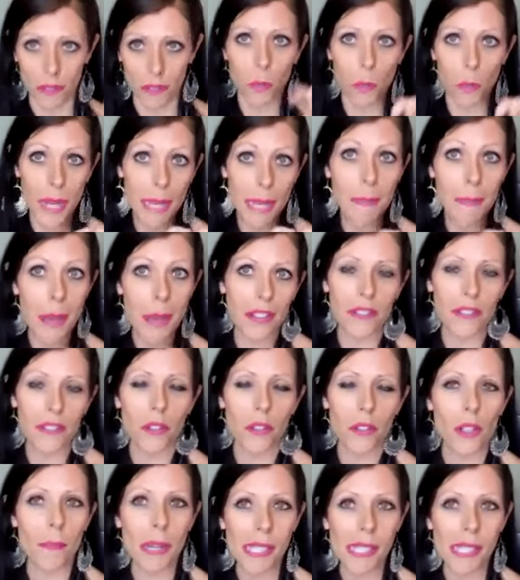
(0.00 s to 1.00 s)
weak pelvic
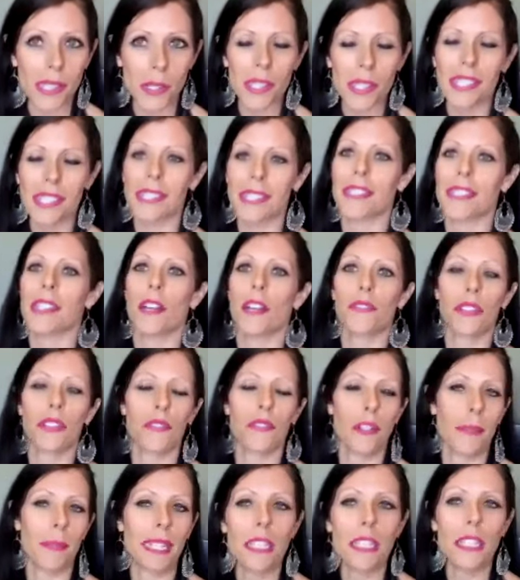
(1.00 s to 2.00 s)
floor muscles and suffer
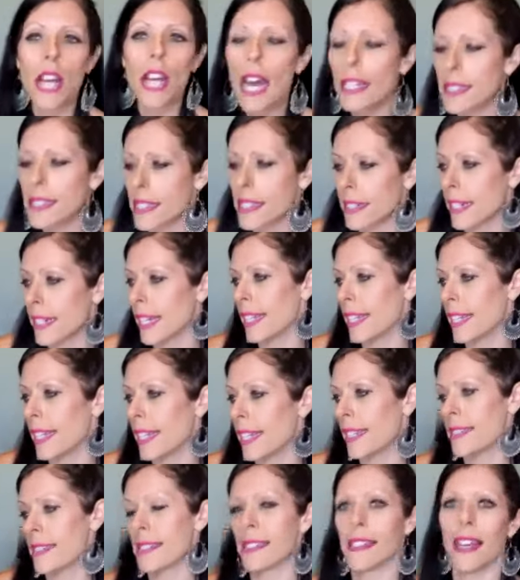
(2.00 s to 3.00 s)
from
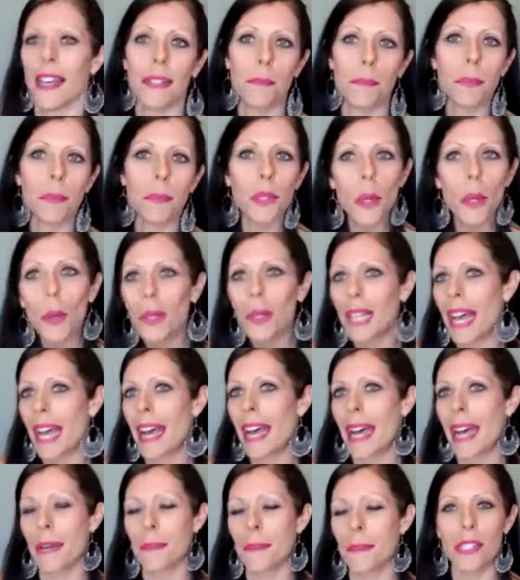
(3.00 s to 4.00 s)
incontinence and
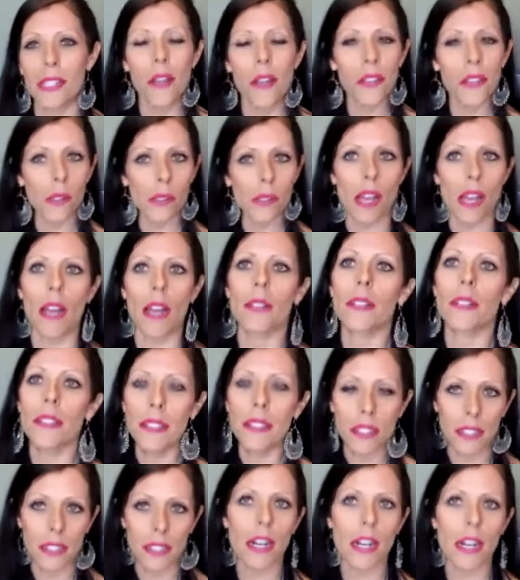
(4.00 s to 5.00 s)
prolapse and all those
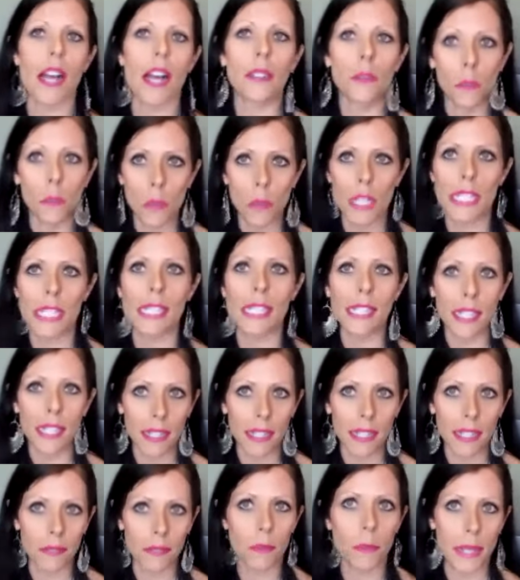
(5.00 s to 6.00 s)
other unwanted
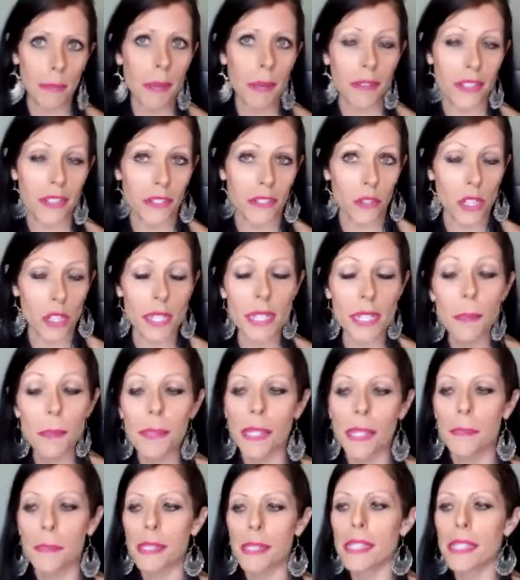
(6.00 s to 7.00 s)
weak pelvic floor
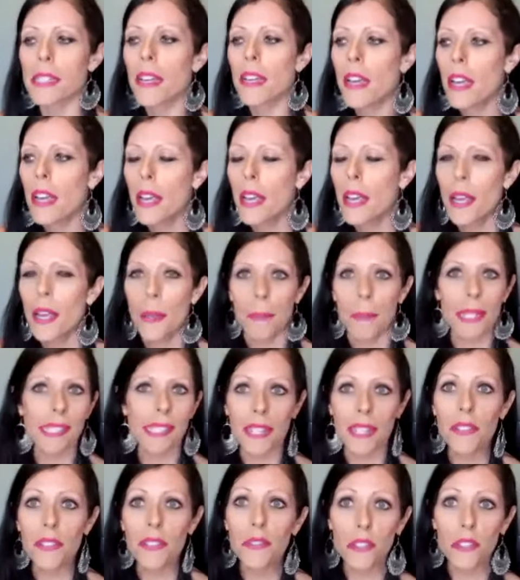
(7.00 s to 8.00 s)
symptoms. Because
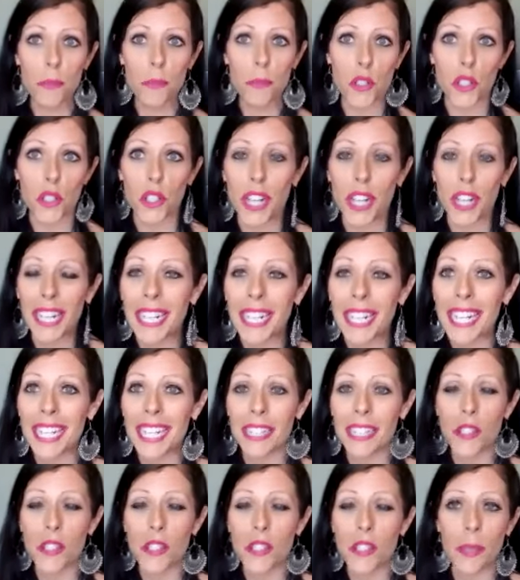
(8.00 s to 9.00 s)
even from training
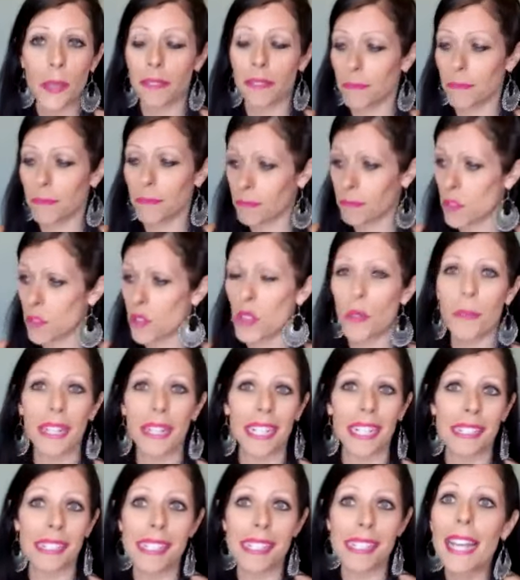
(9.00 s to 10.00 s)
and doing too
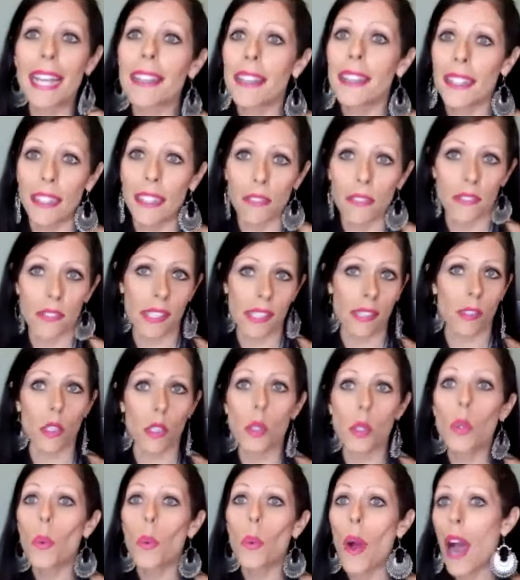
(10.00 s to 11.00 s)
many deadlifts and
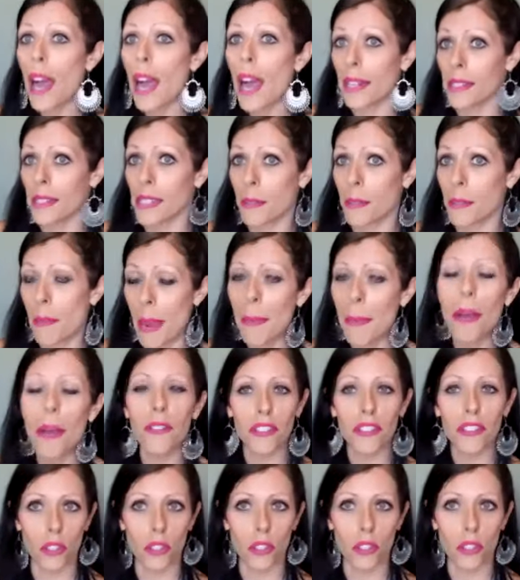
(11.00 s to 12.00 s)
squats, my
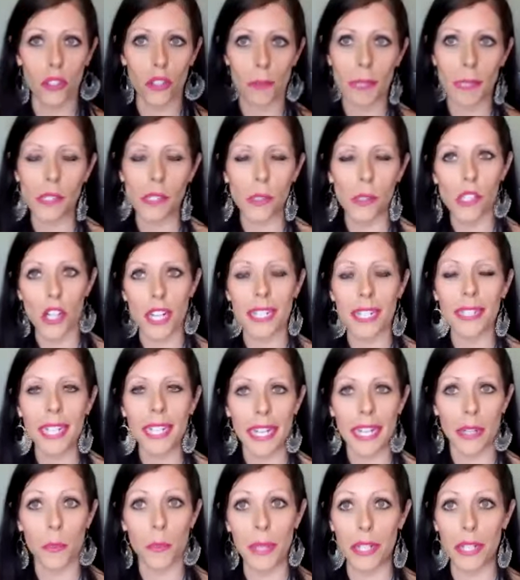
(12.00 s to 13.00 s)
pelvic floor muscles started
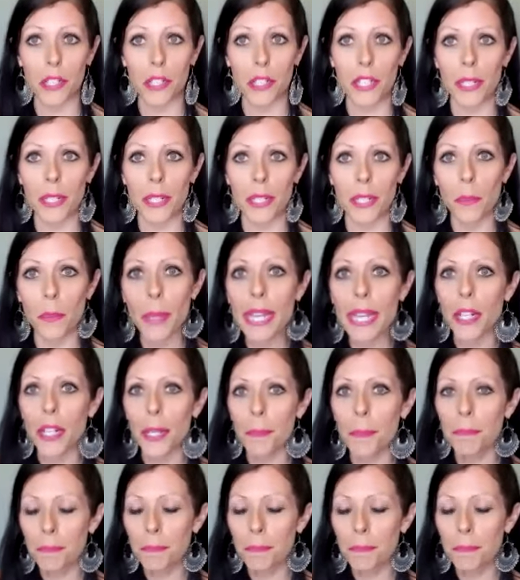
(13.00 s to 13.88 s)
getting weaker and weaker.